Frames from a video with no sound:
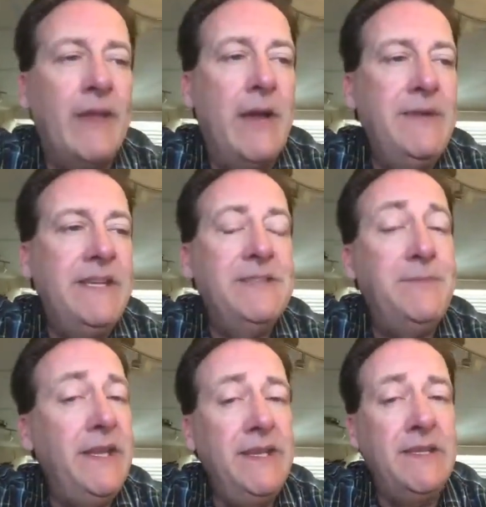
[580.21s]
I mean, he's
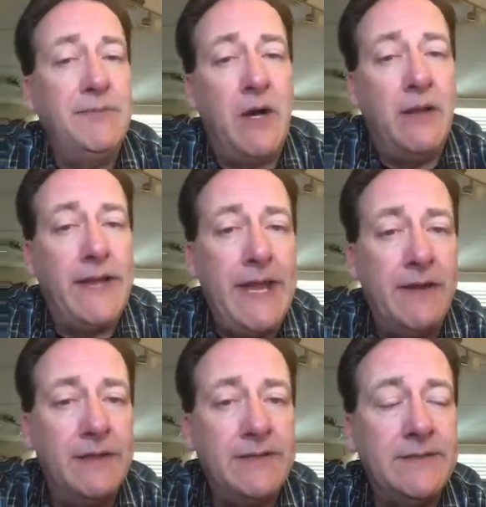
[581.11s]
beating Kamala
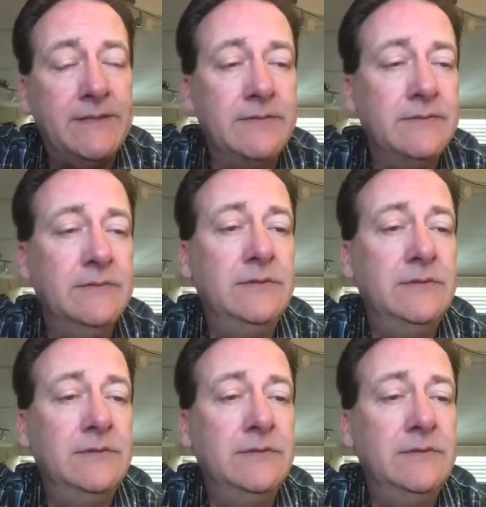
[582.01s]
Harris.